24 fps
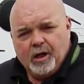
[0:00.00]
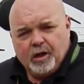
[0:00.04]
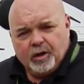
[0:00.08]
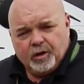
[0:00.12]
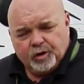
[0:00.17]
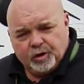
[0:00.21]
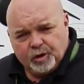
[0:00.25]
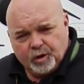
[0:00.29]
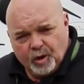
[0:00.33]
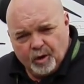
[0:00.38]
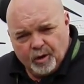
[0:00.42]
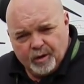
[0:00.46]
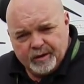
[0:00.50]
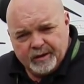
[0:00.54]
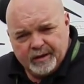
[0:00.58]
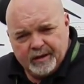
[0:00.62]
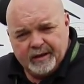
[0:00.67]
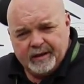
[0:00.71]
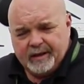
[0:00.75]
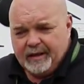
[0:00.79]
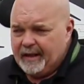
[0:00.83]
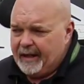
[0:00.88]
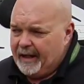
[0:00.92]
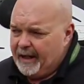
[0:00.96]
show you
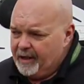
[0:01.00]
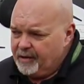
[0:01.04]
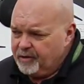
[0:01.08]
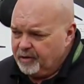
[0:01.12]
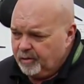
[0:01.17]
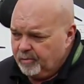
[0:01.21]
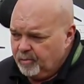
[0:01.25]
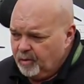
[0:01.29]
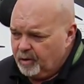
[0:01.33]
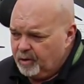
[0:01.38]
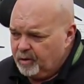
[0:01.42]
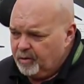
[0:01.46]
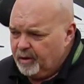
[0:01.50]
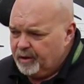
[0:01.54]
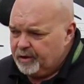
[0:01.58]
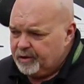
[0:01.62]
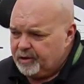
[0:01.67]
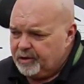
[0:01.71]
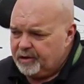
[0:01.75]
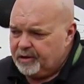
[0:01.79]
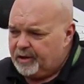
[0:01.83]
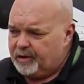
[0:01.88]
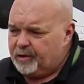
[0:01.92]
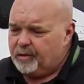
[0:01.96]
it, answer more
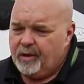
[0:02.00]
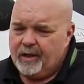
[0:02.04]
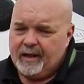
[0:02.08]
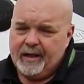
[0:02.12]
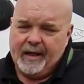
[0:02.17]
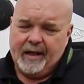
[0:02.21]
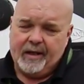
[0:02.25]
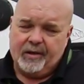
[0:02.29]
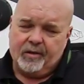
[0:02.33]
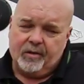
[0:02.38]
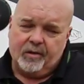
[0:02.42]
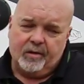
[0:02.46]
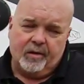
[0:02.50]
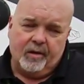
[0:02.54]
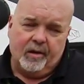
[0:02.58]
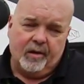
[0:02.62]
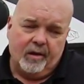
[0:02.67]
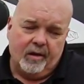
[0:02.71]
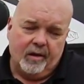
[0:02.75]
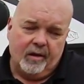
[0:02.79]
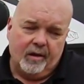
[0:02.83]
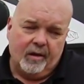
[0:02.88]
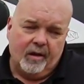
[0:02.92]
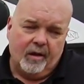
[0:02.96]
questions. I try to answer
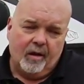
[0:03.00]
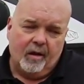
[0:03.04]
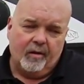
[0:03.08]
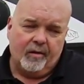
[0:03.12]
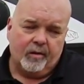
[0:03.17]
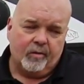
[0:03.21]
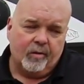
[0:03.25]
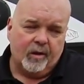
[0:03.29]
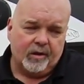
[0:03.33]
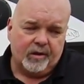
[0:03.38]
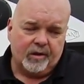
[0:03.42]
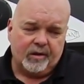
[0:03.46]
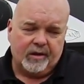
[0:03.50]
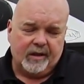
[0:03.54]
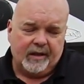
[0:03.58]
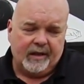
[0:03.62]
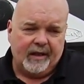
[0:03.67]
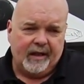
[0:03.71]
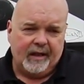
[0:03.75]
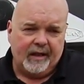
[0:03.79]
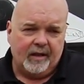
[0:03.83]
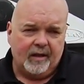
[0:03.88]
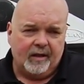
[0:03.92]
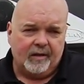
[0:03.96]
all the questions I
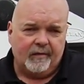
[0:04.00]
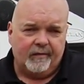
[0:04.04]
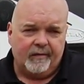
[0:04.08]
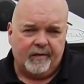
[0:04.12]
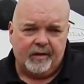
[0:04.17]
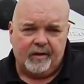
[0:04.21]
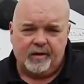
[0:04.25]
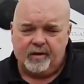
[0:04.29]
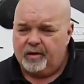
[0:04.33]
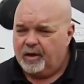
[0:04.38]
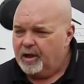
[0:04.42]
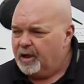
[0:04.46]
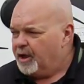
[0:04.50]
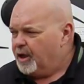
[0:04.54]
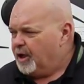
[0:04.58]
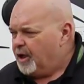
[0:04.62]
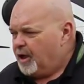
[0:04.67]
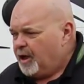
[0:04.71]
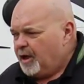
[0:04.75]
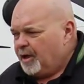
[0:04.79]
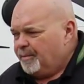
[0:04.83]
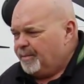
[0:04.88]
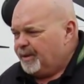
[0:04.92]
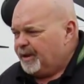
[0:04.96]
can on the video,
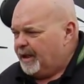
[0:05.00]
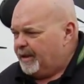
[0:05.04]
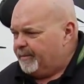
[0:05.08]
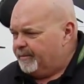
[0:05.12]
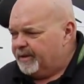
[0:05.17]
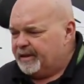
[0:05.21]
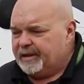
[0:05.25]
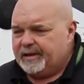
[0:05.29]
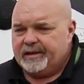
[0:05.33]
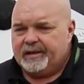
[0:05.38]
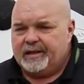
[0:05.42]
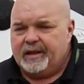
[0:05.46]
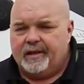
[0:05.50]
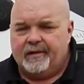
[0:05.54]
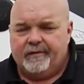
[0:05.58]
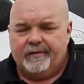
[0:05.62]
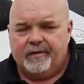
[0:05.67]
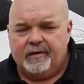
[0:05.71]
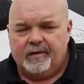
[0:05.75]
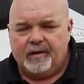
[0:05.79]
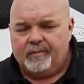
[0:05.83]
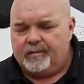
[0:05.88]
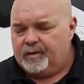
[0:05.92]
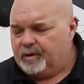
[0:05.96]
but I miss
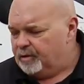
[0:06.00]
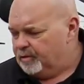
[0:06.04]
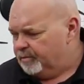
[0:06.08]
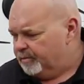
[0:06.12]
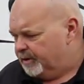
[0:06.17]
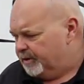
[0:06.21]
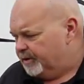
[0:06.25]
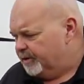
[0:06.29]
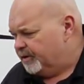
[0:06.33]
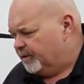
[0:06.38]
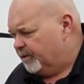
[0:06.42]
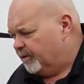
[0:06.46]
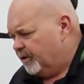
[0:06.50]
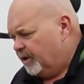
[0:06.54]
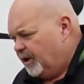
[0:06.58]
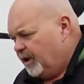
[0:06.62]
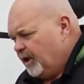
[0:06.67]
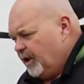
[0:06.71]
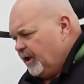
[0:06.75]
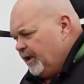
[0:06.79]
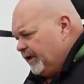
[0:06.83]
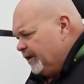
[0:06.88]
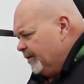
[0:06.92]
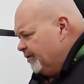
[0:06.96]
stuff. I'm human. So
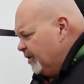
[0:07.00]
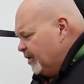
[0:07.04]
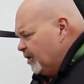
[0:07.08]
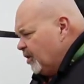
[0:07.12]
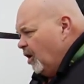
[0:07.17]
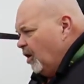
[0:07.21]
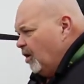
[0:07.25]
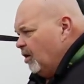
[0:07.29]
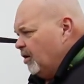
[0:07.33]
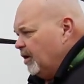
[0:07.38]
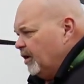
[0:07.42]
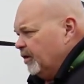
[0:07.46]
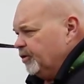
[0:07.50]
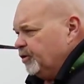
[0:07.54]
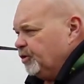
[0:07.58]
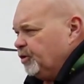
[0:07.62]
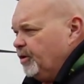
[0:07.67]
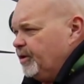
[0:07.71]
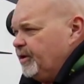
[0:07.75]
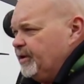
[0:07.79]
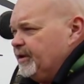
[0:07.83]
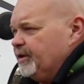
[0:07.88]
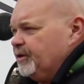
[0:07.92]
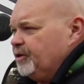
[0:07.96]
give me a call. I'll
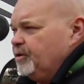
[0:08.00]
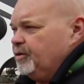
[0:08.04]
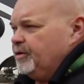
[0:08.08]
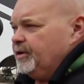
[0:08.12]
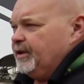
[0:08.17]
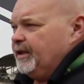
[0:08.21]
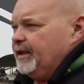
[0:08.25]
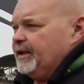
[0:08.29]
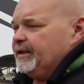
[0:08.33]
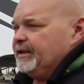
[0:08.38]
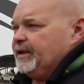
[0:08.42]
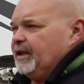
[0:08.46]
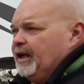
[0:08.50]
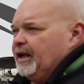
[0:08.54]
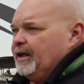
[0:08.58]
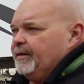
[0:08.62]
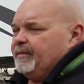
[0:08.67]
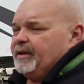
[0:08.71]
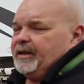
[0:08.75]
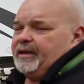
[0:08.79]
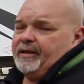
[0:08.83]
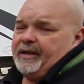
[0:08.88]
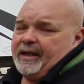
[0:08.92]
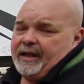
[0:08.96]
show you this unit
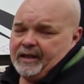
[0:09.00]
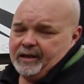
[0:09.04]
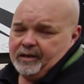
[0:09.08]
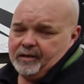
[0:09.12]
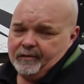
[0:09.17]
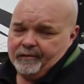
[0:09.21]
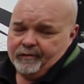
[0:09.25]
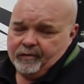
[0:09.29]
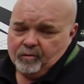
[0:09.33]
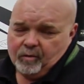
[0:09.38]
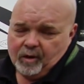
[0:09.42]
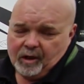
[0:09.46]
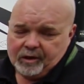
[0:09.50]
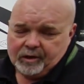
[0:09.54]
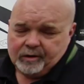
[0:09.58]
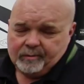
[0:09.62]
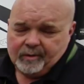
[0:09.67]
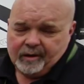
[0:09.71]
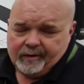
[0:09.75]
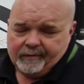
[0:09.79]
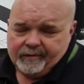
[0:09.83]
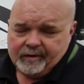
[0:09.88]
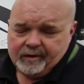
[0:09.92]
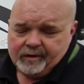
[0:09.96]
anytime. And thank you for watching
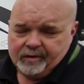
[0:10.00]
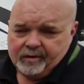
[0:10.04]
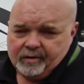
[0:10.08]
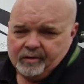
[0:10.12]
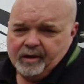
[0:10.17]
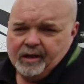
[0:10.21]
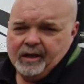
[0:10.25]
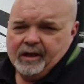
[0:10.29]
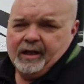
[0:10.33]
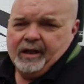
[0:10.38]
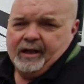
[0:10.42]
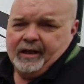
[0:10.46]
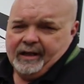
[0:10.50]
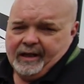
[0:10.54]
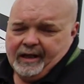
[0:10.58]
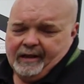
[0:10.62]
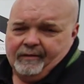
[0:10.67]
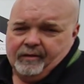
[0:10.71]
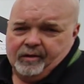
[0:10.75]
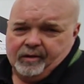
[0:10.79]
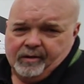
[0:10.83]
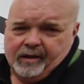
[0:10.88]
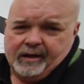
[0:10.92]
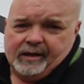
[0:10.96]
my video, and
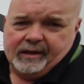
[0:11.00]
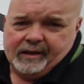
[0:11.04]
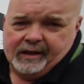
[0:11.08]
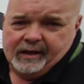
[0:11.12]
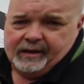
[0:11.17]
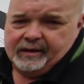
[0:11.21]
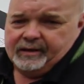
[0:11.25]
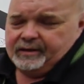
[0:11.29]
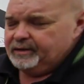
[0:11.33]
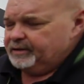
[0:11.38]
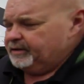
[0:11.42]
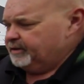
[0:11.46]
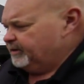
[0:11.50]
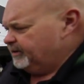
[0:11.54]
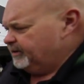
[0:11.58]
have a great day.